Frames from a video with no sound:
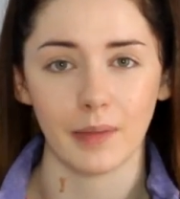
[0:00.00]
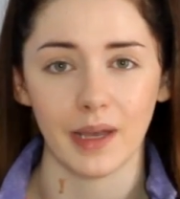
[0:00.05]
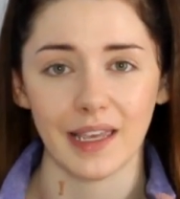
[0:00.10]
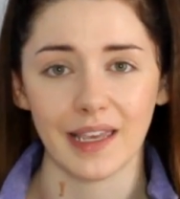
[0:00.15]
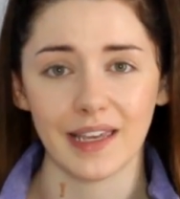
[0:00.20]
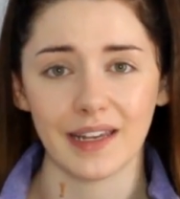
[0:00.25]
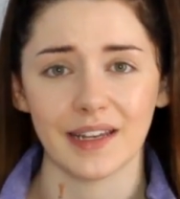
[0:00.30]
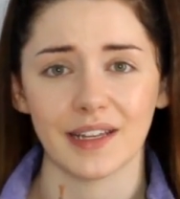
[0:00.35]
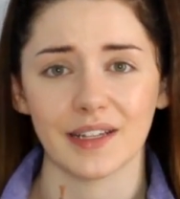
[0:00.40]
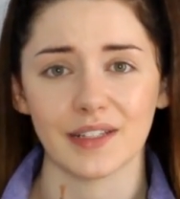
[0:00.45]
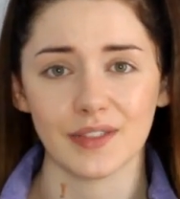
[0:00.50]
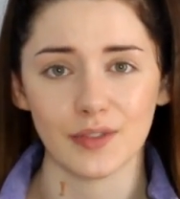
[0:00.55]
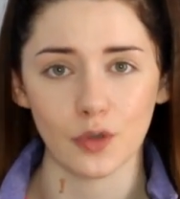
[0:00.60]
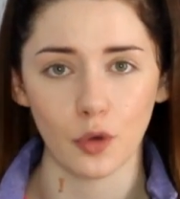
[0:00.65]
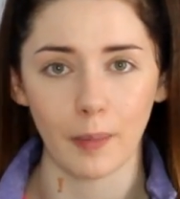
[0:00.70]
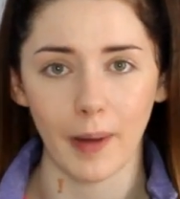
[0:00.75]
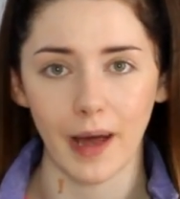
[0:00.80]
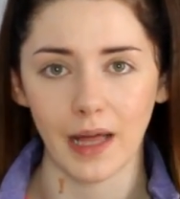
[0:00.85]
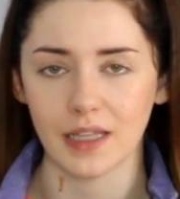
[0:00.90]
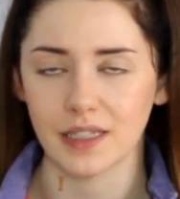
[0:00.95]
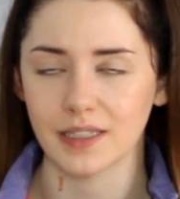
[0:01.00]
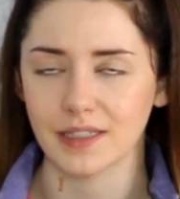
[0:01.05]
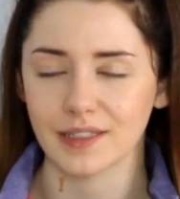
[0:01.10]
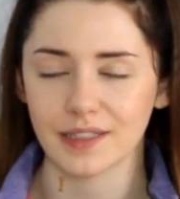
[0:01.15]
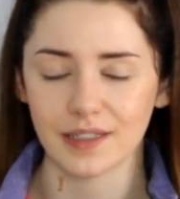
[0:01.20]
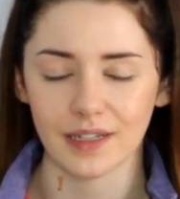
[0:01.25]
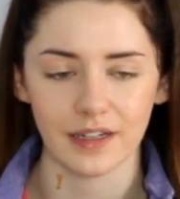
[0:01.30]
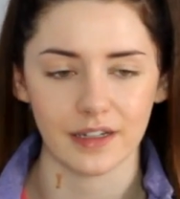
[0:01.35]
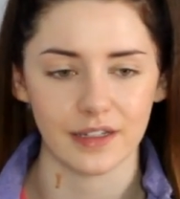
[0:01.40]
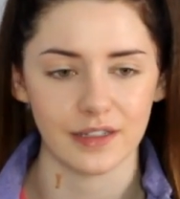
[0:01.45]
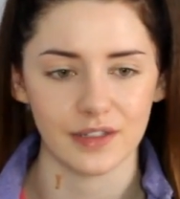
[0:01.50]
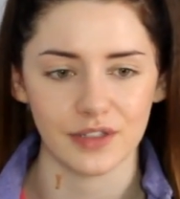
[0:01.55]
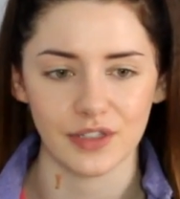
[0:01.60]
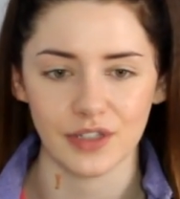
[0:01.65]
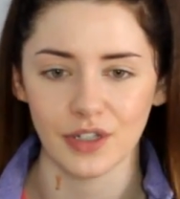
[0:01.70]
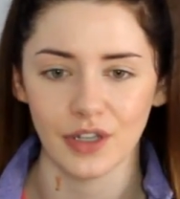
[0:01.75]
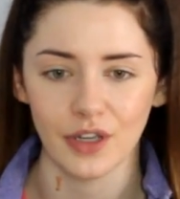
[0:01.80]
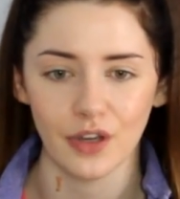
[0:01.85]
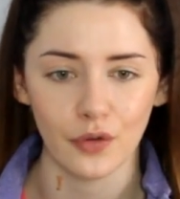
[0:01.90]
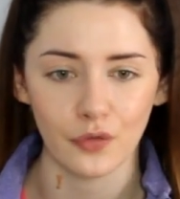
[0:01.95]
My eating is so balanced
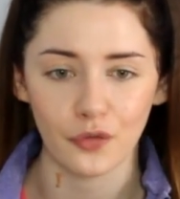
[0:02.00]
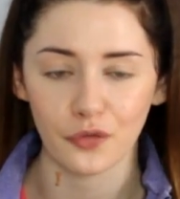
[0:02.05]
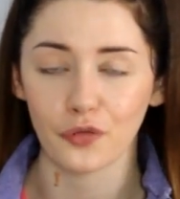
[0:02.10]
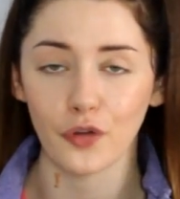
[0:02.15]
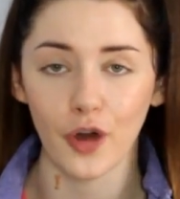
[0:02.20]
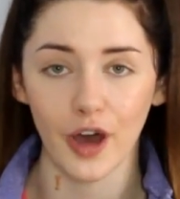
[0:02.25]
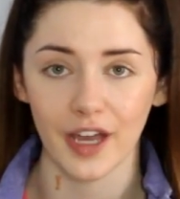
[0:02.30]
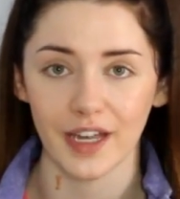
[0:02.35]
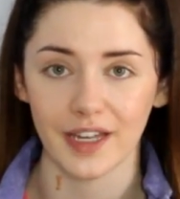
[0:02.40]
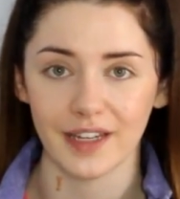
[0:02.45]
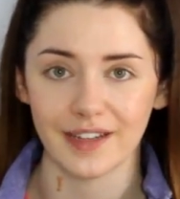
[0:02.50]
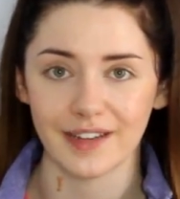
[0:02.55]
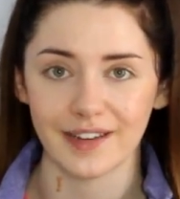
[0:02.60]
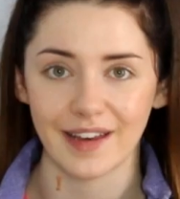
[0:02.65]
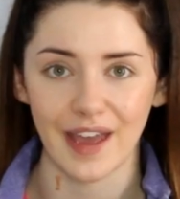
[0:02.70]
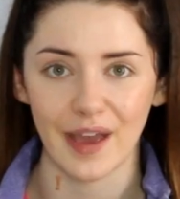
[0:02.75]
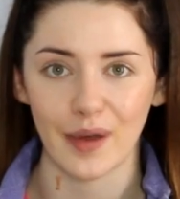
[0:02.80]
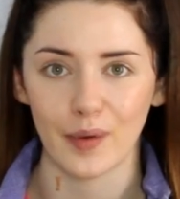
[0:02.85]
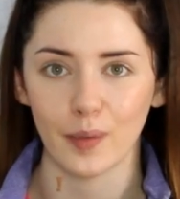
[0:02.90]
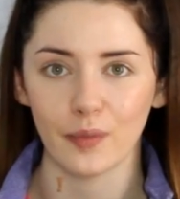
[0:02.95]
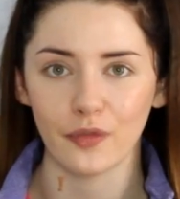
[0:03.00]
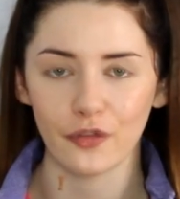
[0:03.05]
and fine now.